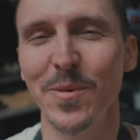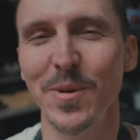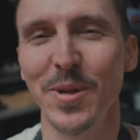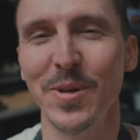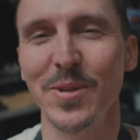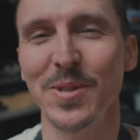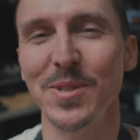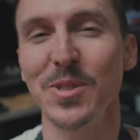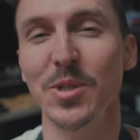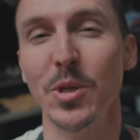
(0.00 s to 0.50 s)
we
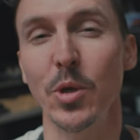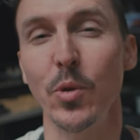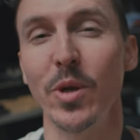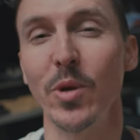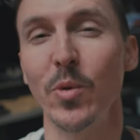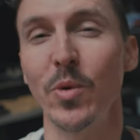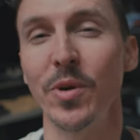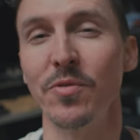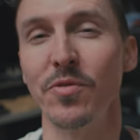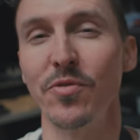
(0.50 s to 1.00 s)
go. This is a
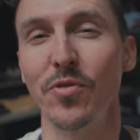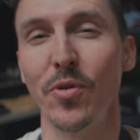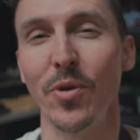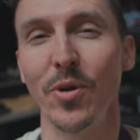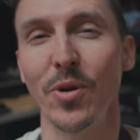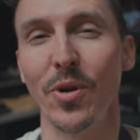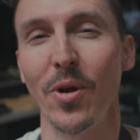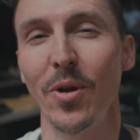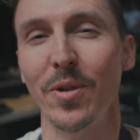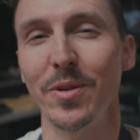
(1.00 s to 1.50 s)
quick one
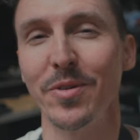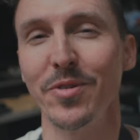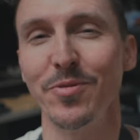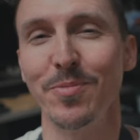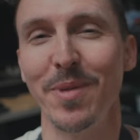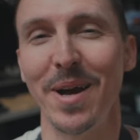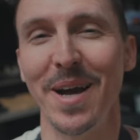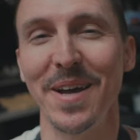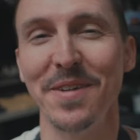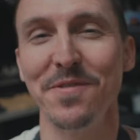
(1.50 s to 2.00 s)
for all of
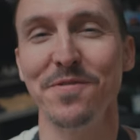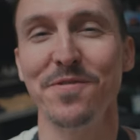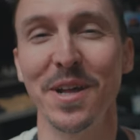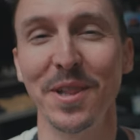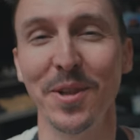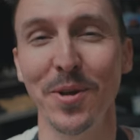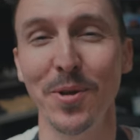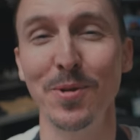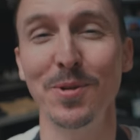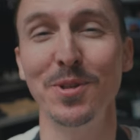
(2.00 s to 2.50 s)
my
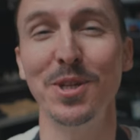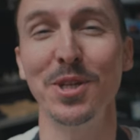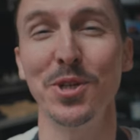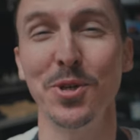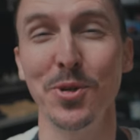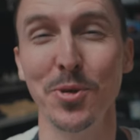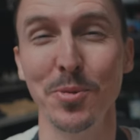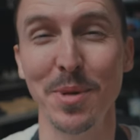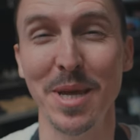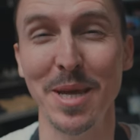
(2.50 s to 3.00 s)
fellow
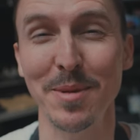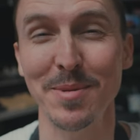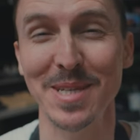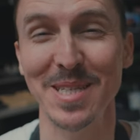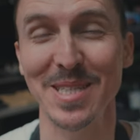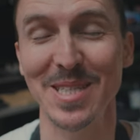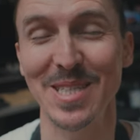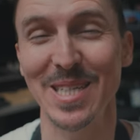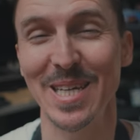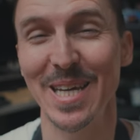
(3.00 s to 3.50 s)
digital
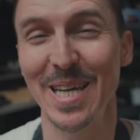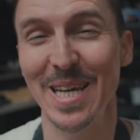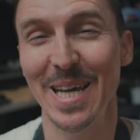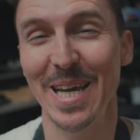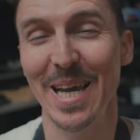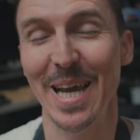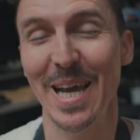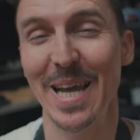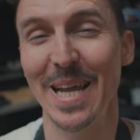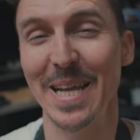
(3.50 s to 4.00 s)
babies.
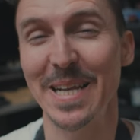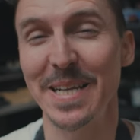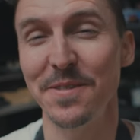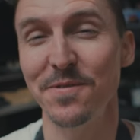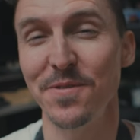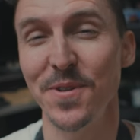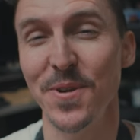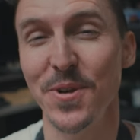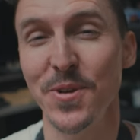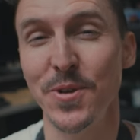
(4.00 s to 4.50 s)
And
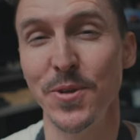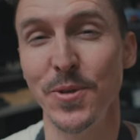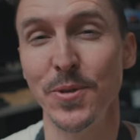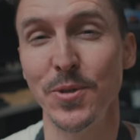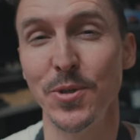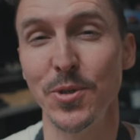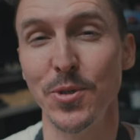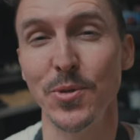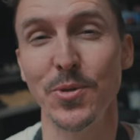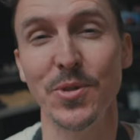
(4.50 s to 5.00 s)
if you're new
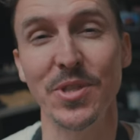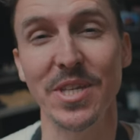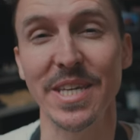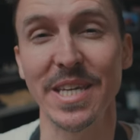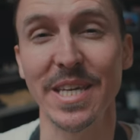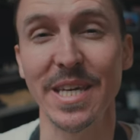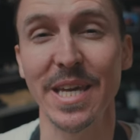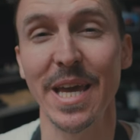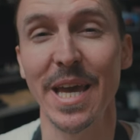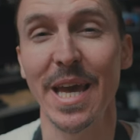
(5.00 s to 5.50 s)
to
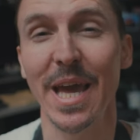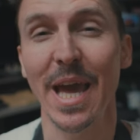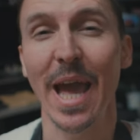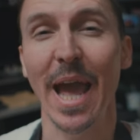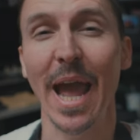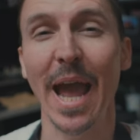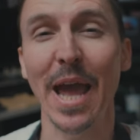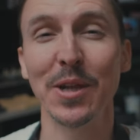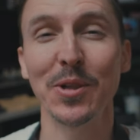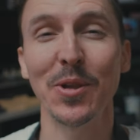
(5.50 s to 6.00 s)
the
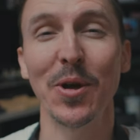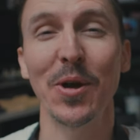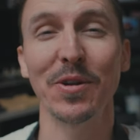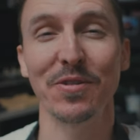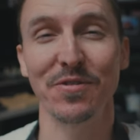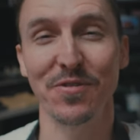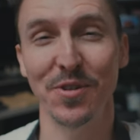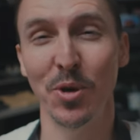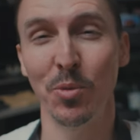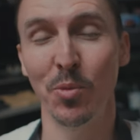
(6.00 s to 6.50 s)
analog
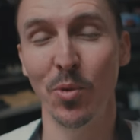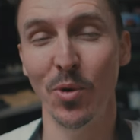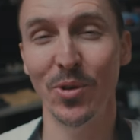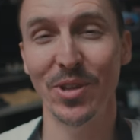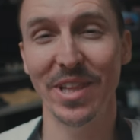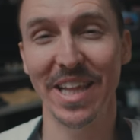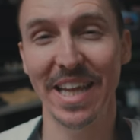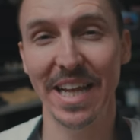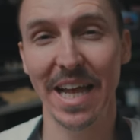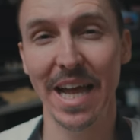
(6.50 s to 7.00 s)
film
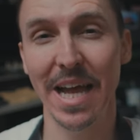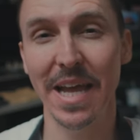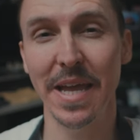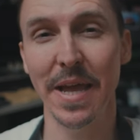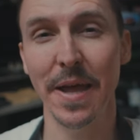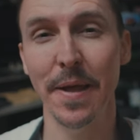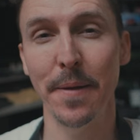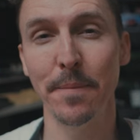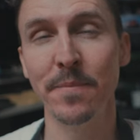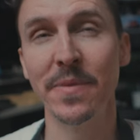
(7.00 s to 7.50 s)
world like I
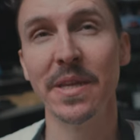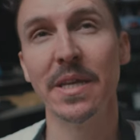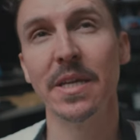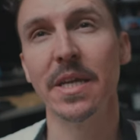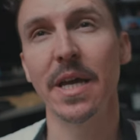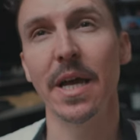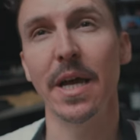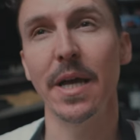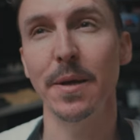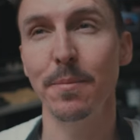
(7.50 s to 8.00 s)
am,
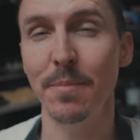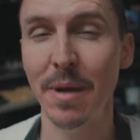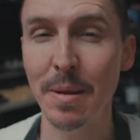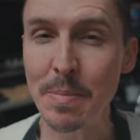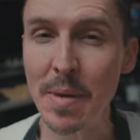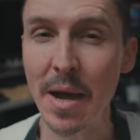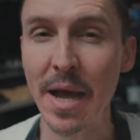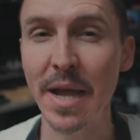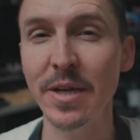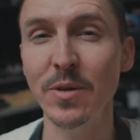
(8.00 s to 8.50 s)
uh, my
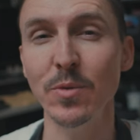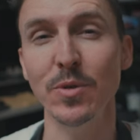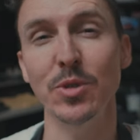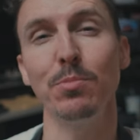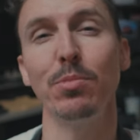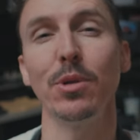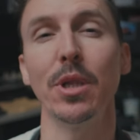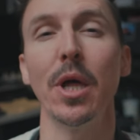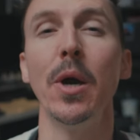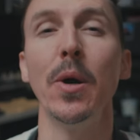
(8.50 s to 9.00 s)
mind was
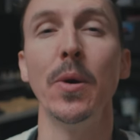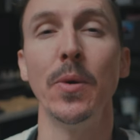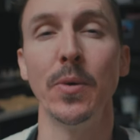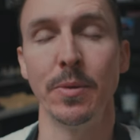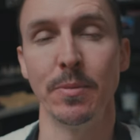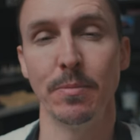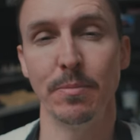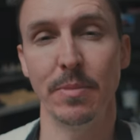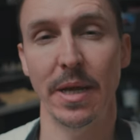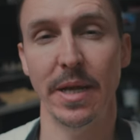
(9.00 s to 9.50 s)
blown
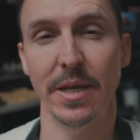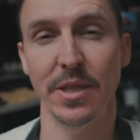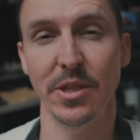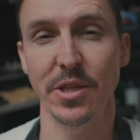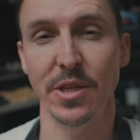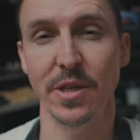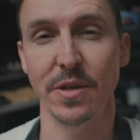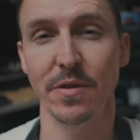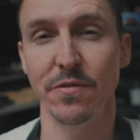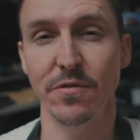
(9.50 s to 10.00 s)
by
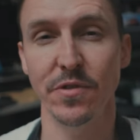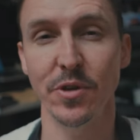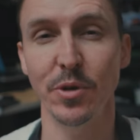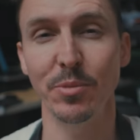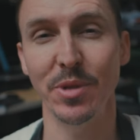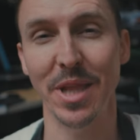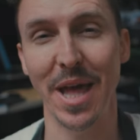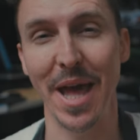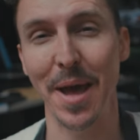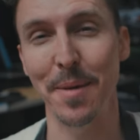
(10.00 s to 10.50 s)
the
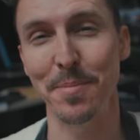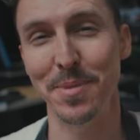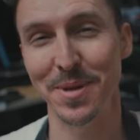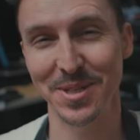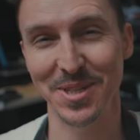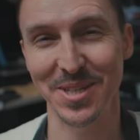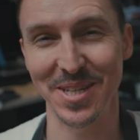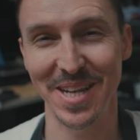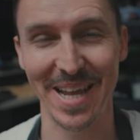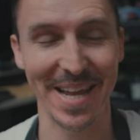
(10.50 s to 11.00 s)
Film Lab
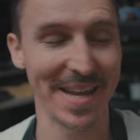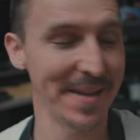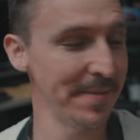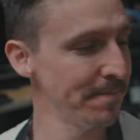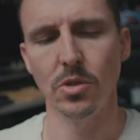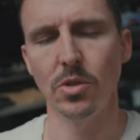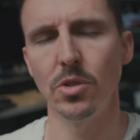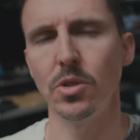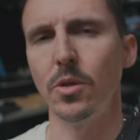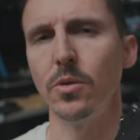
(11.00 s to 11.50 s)
today.
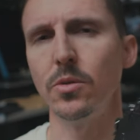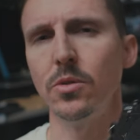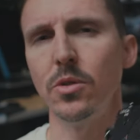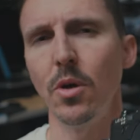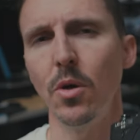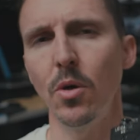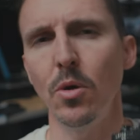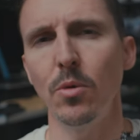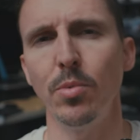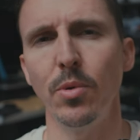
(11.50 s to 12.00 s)
So
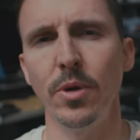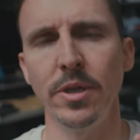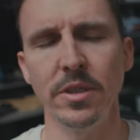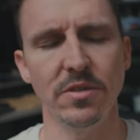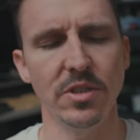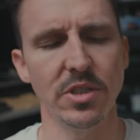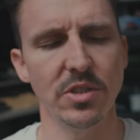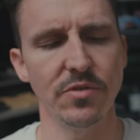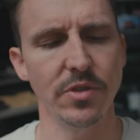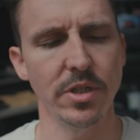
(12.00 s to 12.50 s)
the whole point of
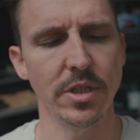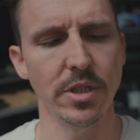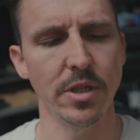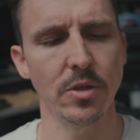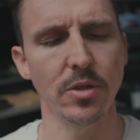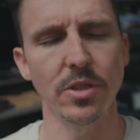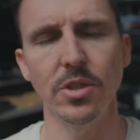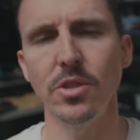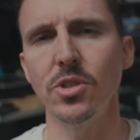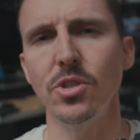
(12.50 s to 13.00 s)
this video
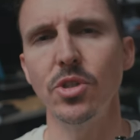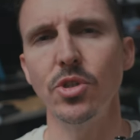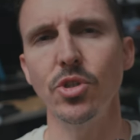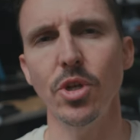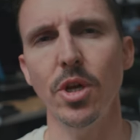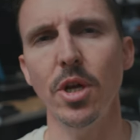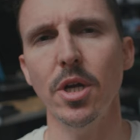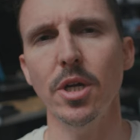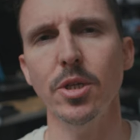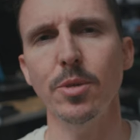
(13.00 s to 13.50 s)
is to
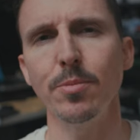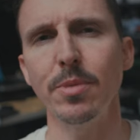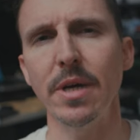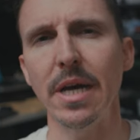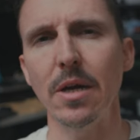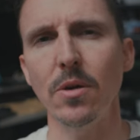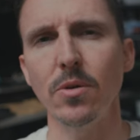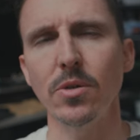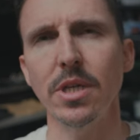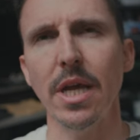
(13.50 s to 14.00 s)
talk about